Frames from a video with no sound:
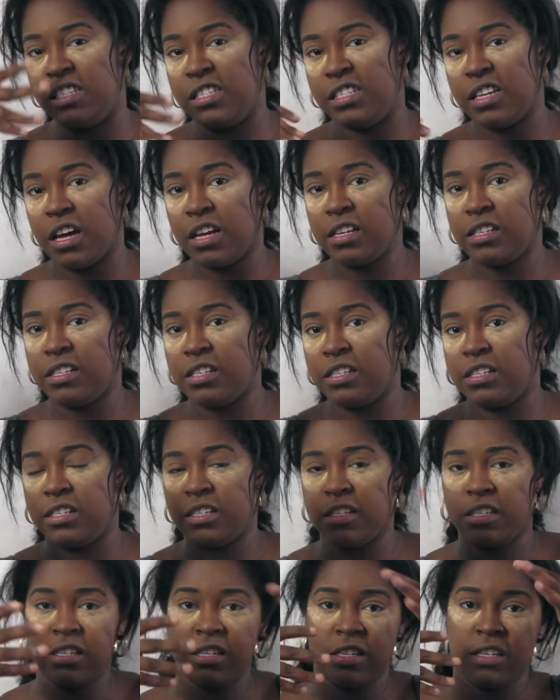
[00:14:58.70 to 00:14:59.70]

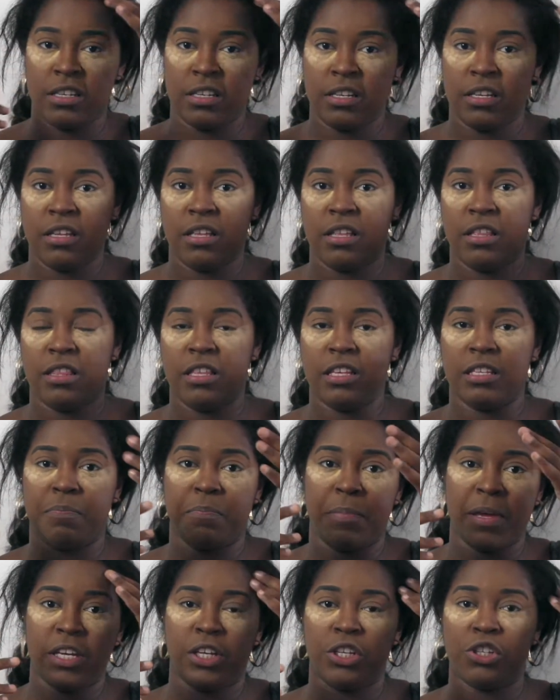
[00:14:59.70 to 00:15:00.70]
dust this
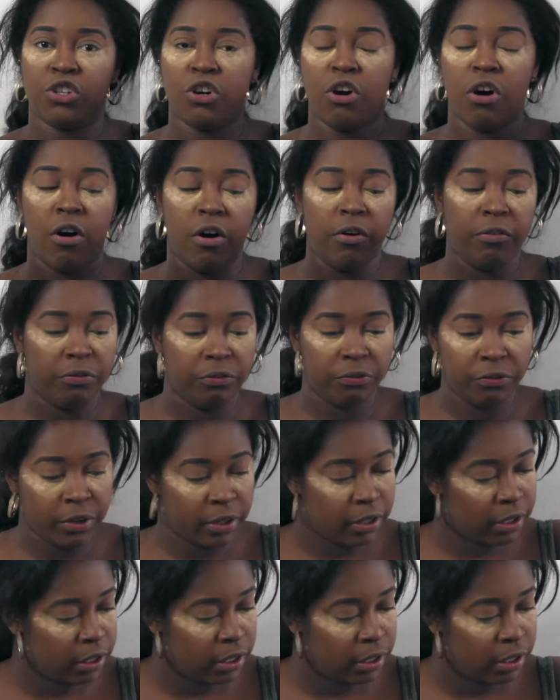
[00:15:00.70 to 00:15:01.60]
bakage off.